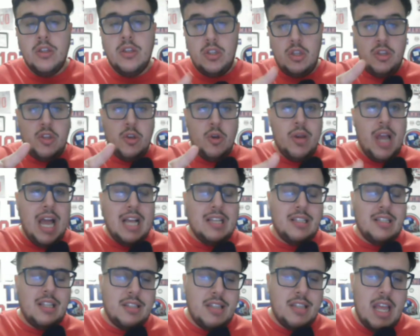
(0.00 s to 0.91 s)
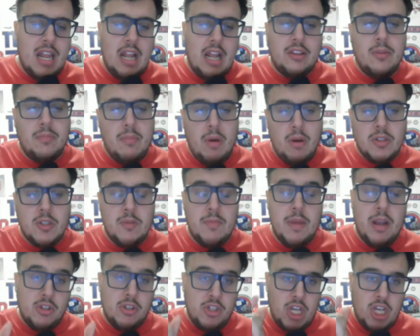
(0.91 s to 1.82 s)
The 2 guys that stand out the most to
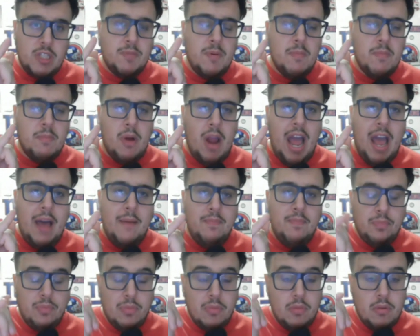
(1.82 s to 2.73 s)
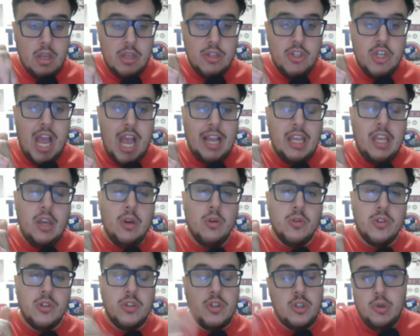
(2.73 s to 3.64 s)
me are Jesper Bratt and Jack
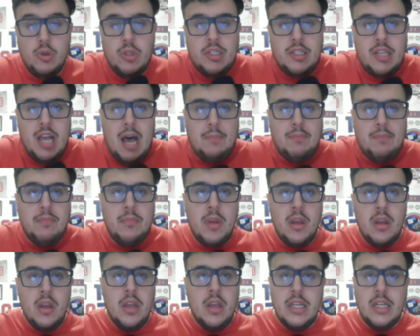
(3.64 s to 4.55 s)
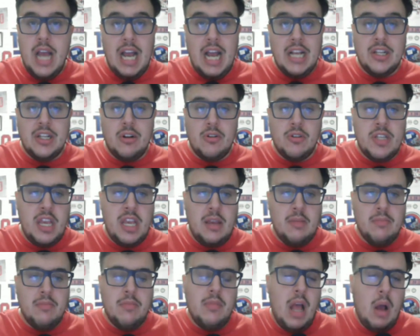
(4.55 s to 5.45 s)
Hughes, 2 of the top guys on our
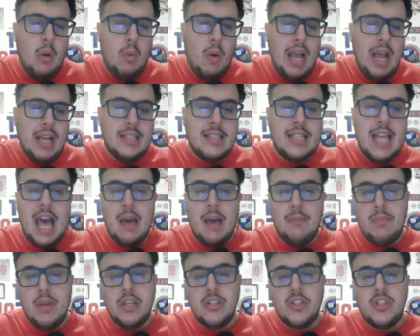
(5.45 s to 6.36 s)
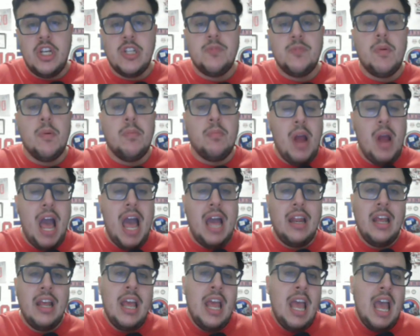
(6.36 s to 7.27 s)
team. Now, why is that? Because Jesper Bratt
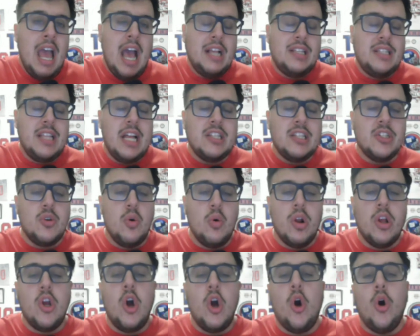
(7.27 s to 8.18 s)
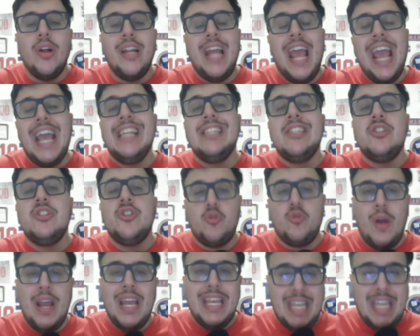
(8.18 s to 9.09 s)
has not scored a goal in 8
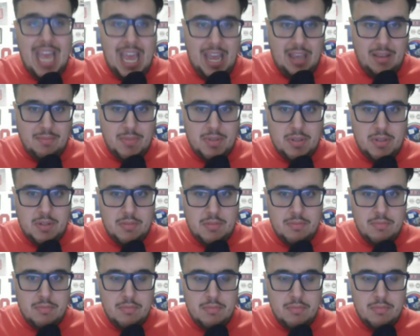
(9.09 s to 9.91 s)
straight games.